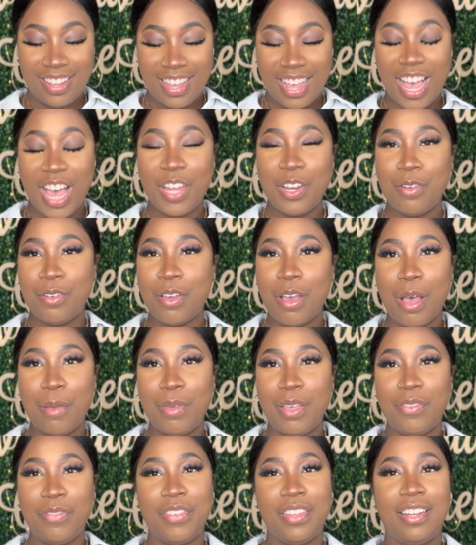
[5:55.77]
I don't know, I've
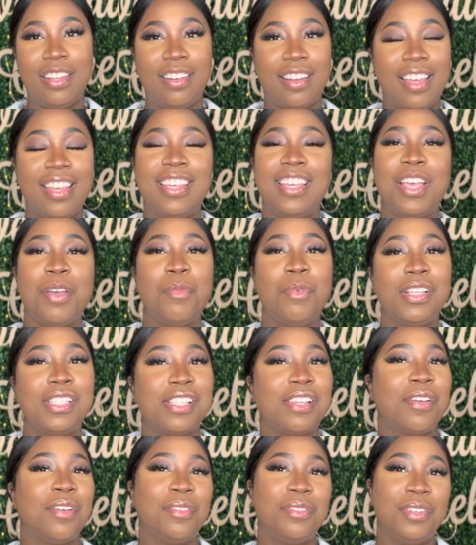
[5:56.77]
been feeling like it
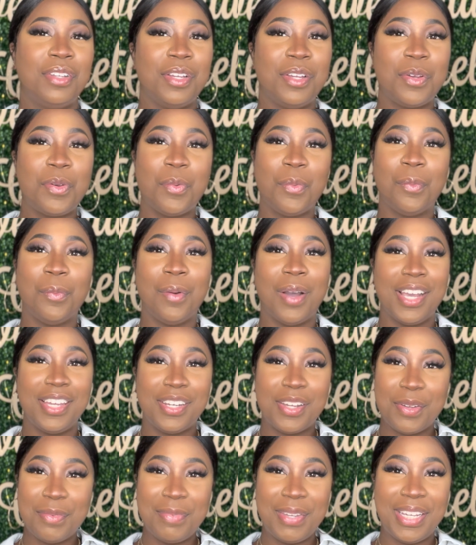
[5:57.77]
wasn't gonna look right
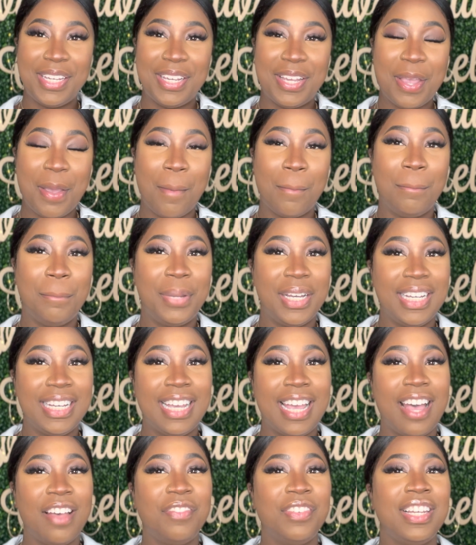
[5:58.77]
on me, but
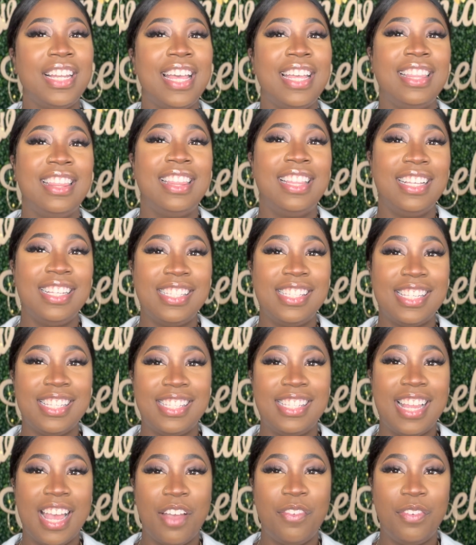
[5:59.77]
I feel like this
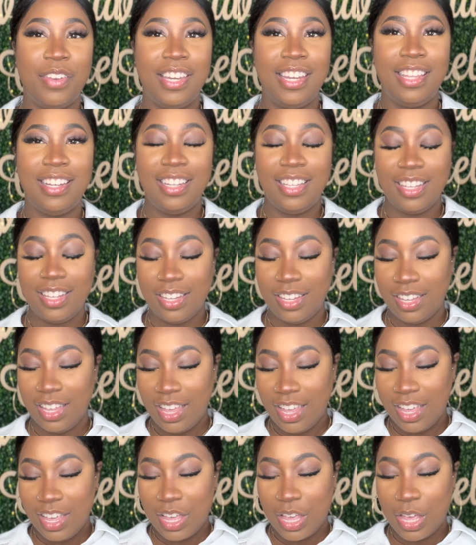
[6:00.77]
is definitely,
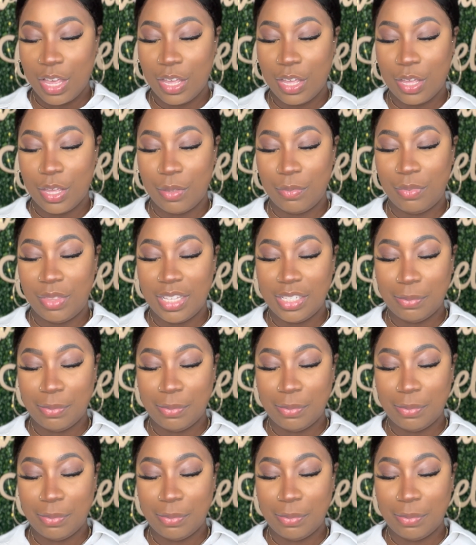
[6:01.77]
this